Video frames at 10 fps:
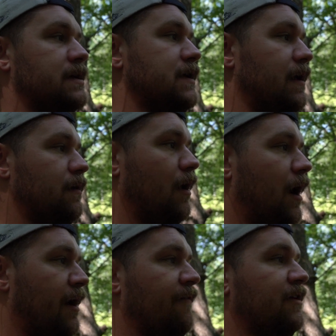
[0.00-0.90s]
I said,
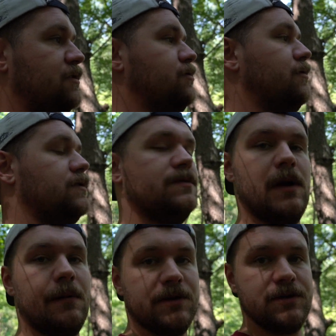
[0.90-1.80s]
I have history with this property,